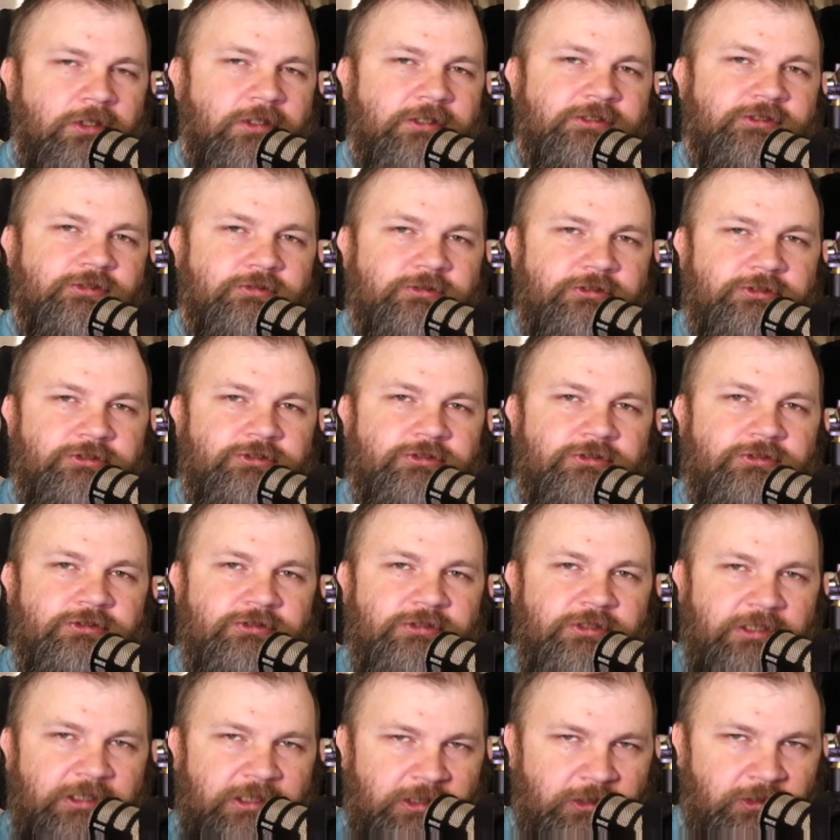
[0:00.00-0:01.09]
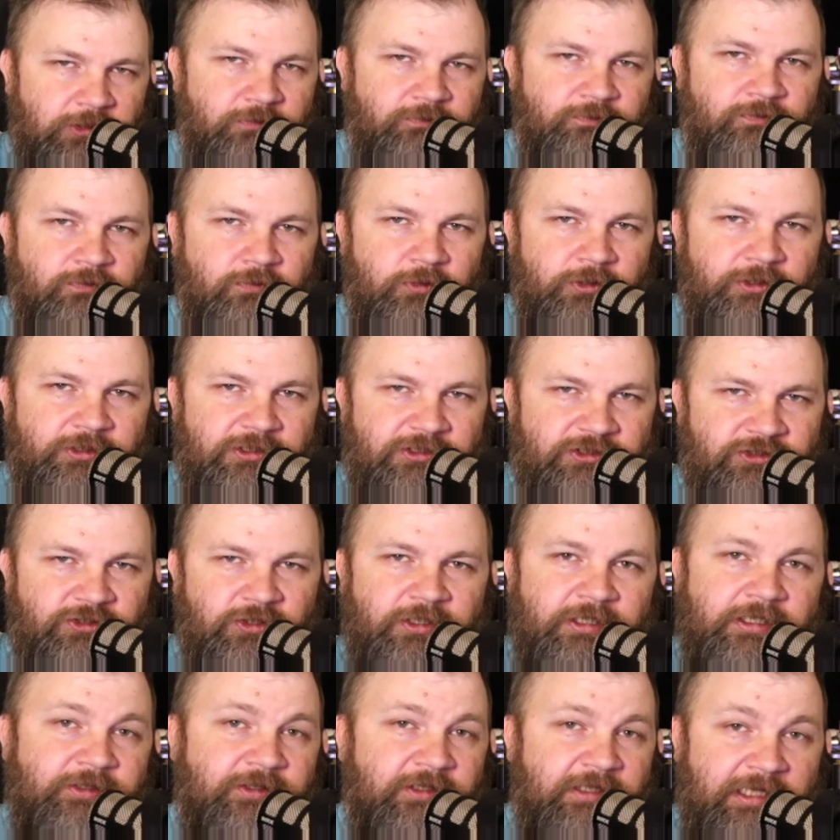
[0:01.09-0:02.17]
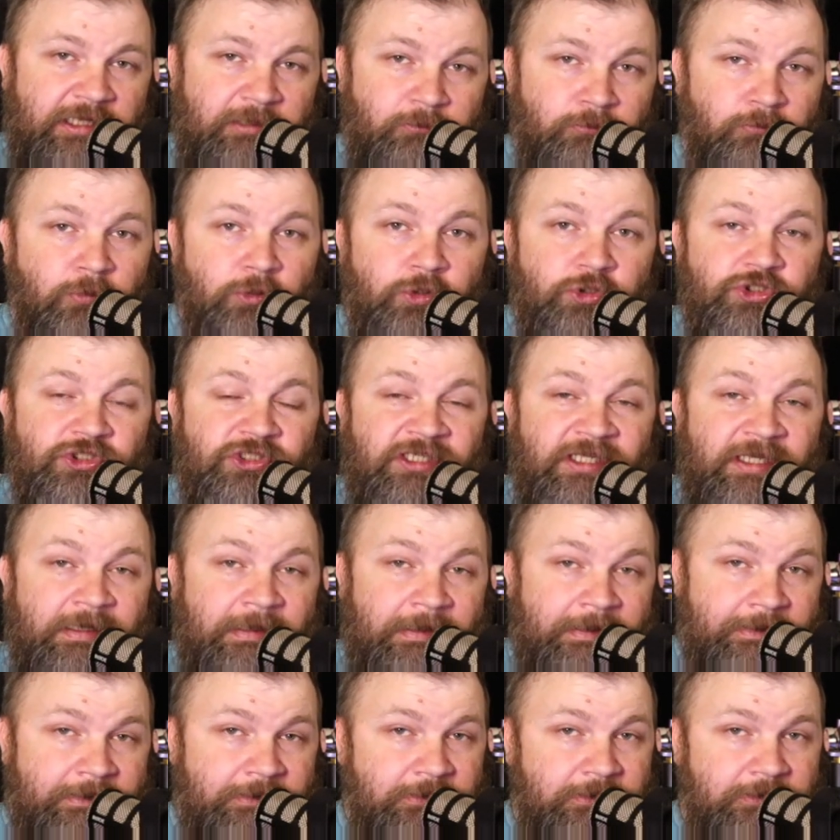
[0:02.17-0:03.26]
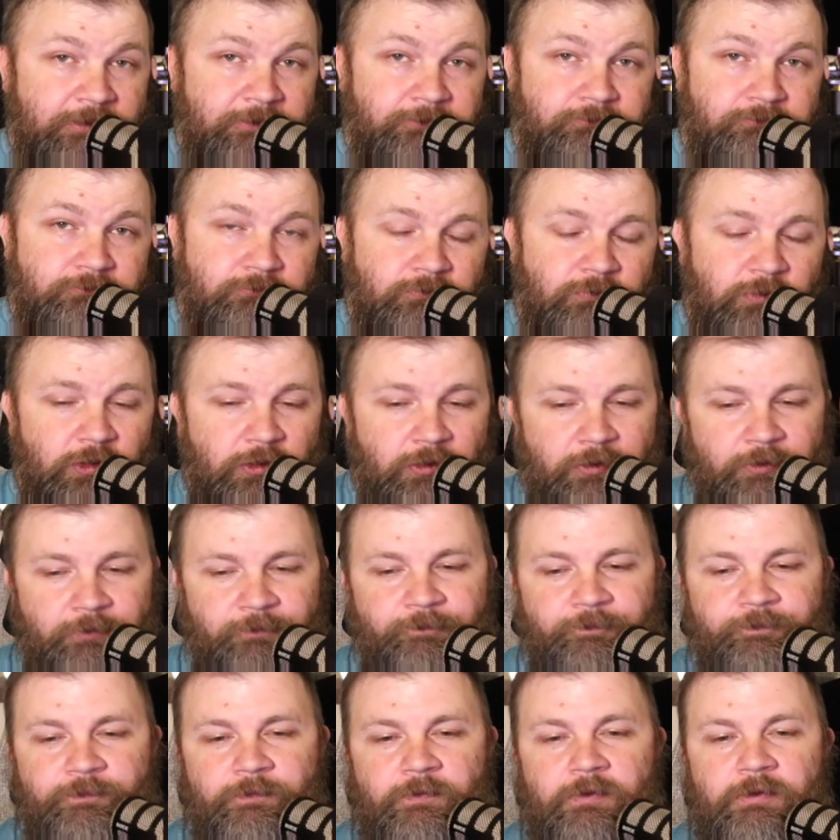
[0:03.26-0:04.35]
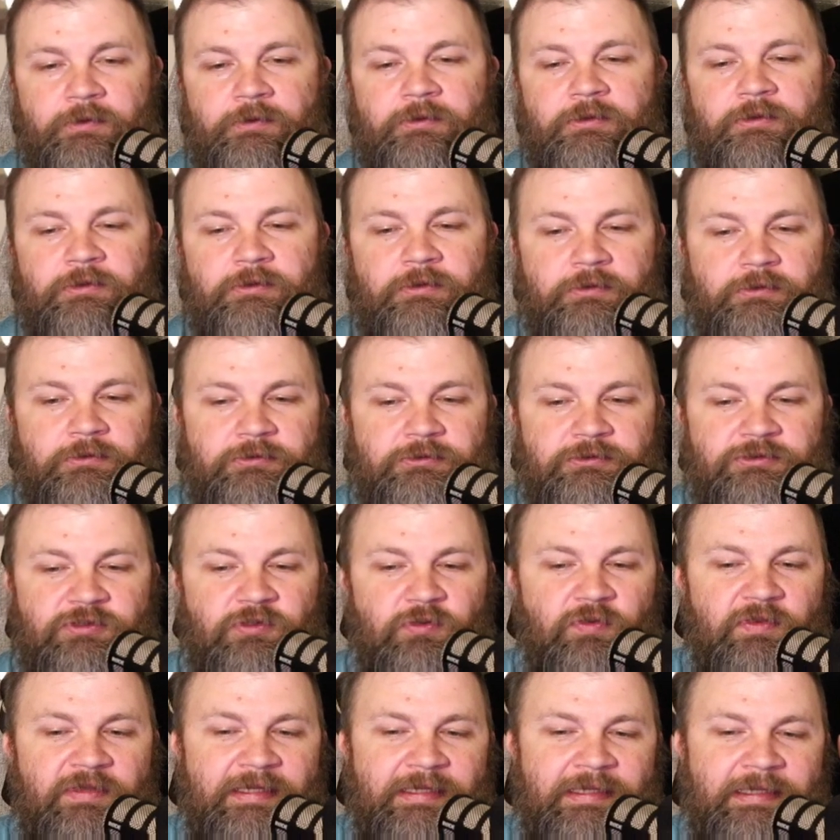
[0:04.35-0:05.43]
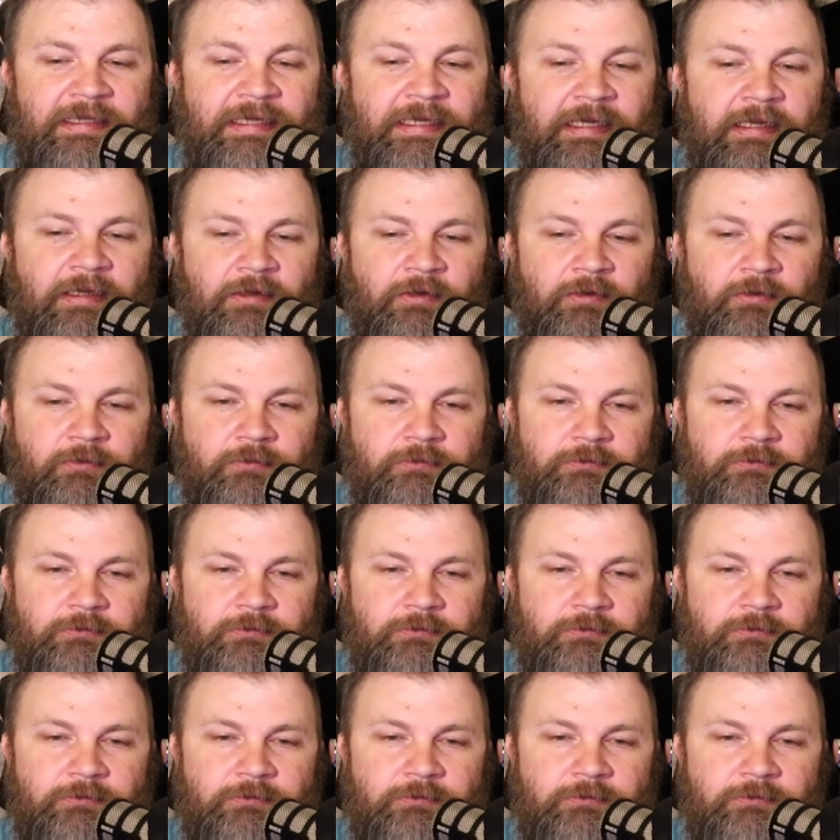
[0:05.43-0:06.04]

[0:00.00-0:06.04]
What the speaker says: creatures in your void to start out the game, most likely, you know? So now